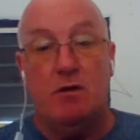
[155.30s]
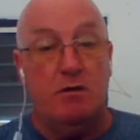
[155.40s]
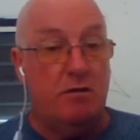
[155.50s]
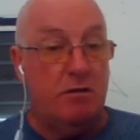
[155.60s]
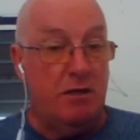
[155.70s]

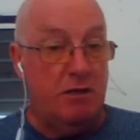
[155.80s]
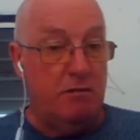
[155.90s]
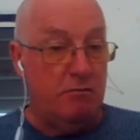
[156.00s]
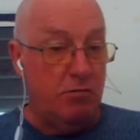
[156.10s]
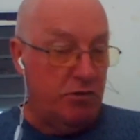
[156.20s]
the
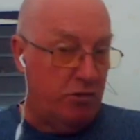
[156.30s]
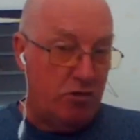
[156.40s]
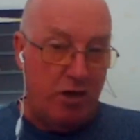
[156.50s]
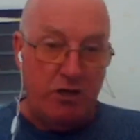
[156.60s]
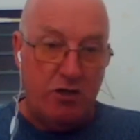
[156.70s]

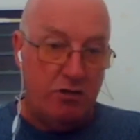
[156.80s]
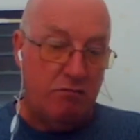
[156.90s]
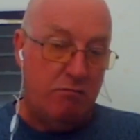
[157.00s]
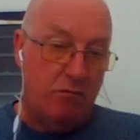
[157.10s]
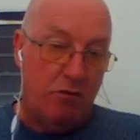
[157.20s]

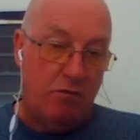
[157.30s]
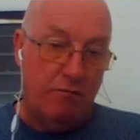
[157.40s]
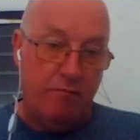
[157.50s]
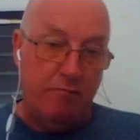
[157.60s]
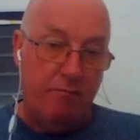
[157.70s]
concentration
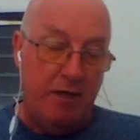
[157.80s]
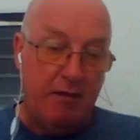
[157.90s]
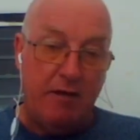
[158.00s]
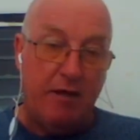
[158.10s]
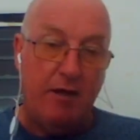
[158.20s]
of
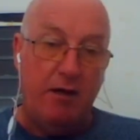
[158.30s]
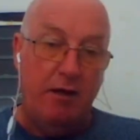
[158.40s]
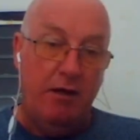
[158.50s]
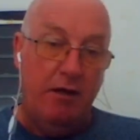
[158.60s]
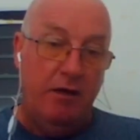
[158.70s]
methane
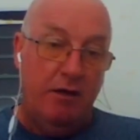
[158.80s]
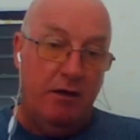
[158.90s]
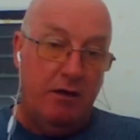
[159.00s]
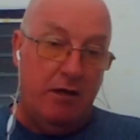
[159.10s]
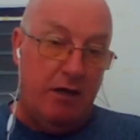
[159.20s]

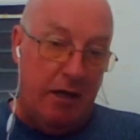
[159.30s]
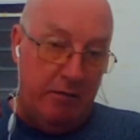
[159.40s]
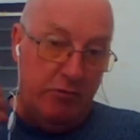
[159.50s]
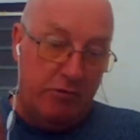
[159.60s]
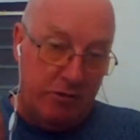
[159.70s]

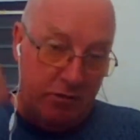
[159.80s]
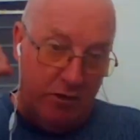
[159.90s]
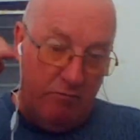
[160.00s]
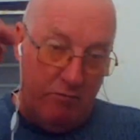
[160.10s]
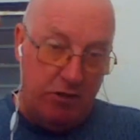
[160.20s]
enables it
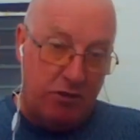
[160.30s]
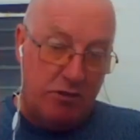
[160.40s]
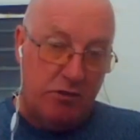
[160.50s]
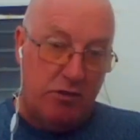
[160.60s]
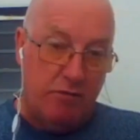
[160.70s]
to reach the
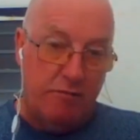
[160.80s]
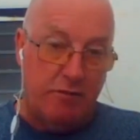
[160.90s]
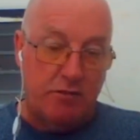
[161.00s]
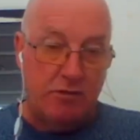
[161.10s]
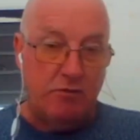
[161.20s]

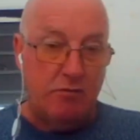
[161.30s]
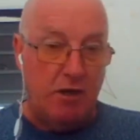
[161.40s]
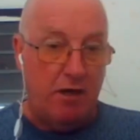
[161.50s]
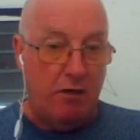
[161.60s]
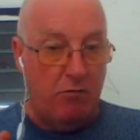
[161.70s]
surface
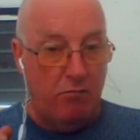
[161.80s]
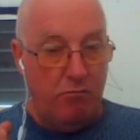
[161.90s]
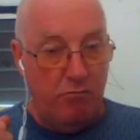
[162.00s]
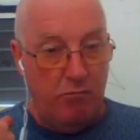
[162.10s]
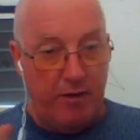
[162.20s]

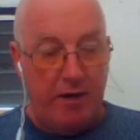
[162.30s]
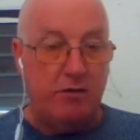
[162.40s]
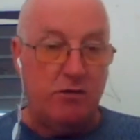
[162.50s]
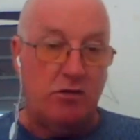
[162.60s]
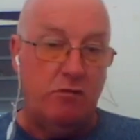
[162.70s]
without
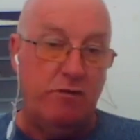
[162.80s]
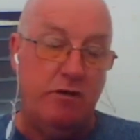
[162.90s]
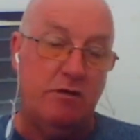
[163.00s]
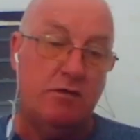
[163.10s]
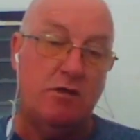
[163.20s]
dissolving
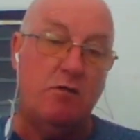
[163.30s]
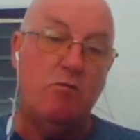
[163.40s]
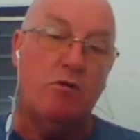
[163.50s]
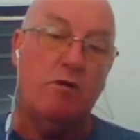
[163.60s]
in the seawater.